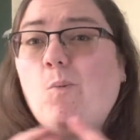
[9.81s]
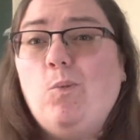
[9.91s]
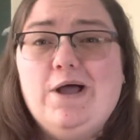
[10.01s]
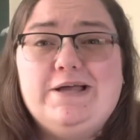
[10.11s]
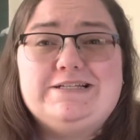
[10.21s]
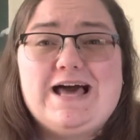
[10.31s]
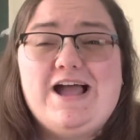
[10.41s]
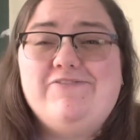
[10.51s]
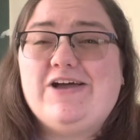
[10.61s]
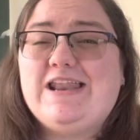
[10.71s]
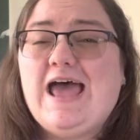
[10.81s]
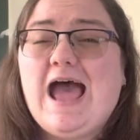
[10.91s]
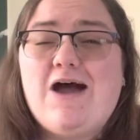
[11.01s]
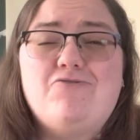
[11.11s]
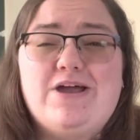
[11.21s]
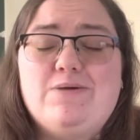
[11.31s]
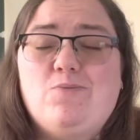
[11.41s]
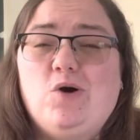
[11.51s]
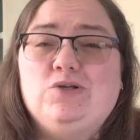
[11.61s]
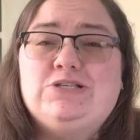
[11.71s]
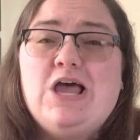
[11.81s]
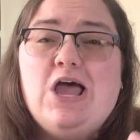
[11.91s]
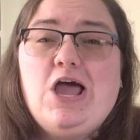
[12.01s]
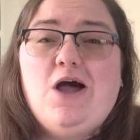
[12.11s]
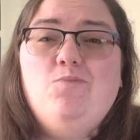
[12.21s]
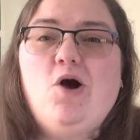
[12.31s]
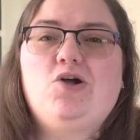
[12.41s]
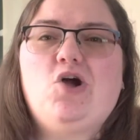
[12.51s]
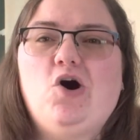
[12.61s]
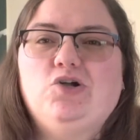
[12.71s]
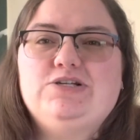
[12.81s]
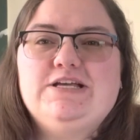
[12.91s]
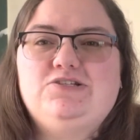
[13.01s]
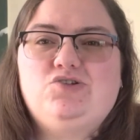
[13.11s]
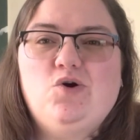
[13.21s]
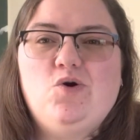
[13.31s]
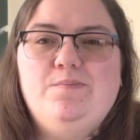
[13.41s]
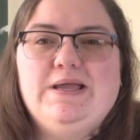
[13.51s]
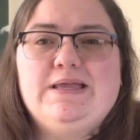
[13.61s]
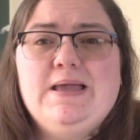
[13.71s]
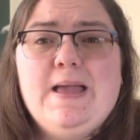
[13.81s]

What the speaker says: Word Life and how great it was and what God has taught me.